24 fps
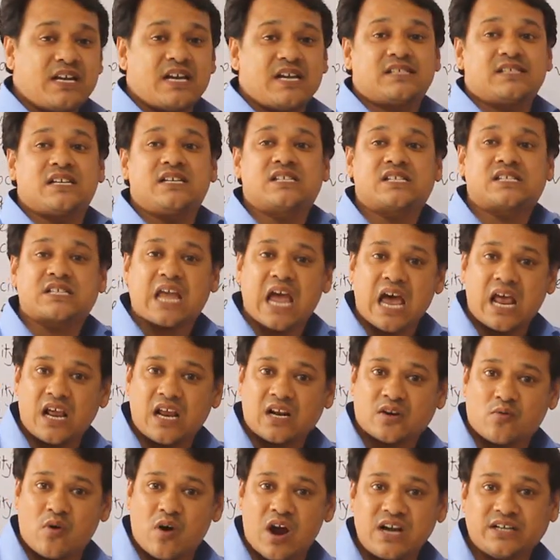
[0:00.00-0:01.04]
is a
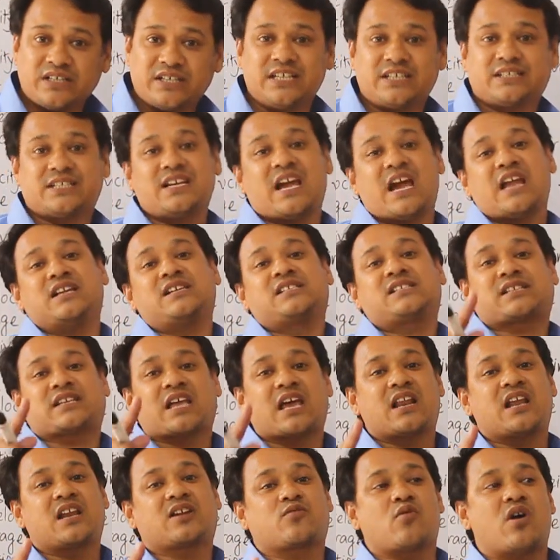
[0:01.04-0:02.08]
scalar quantity and
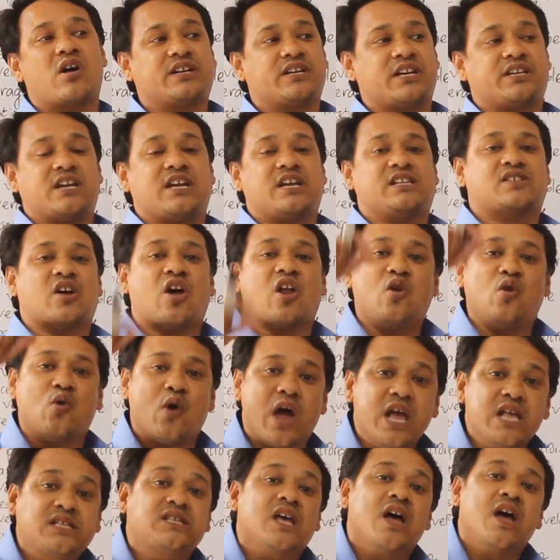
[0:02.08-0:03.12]
scalar quantity is
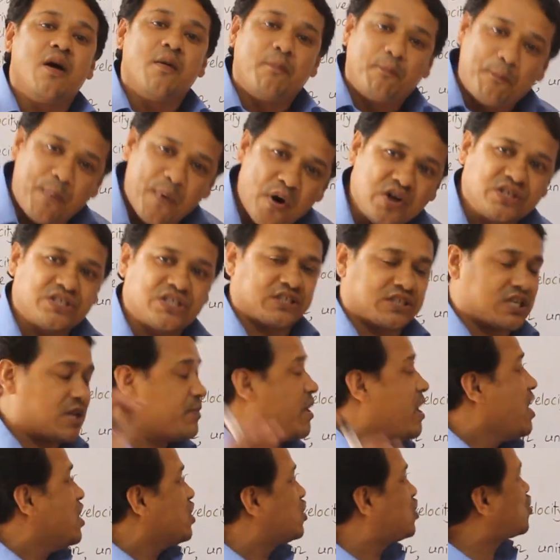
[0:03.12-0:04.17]
always positive.
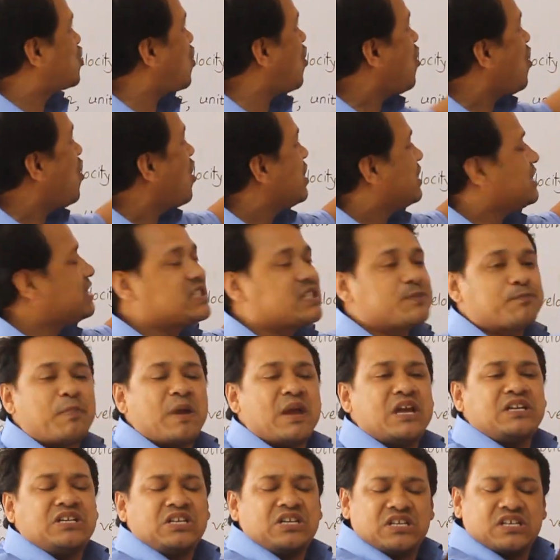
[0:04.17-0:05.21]
So
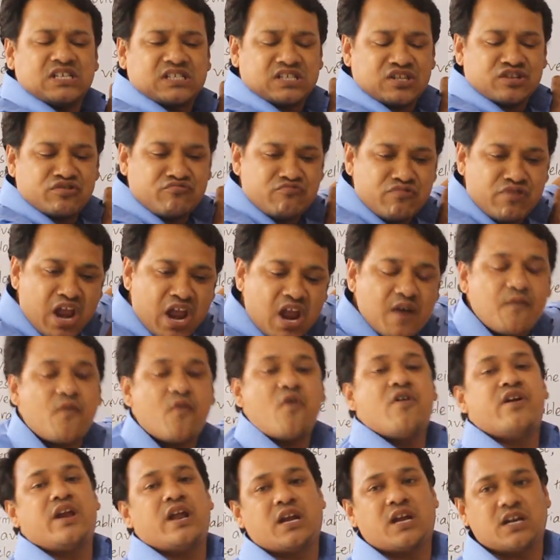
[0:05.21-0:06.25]
speed is
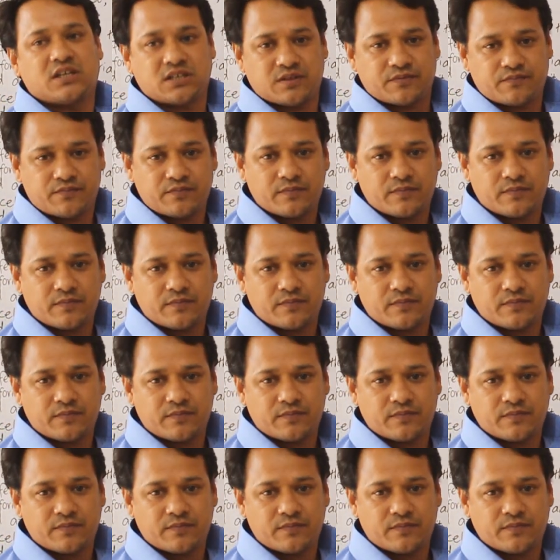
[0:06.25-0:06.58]
never negative.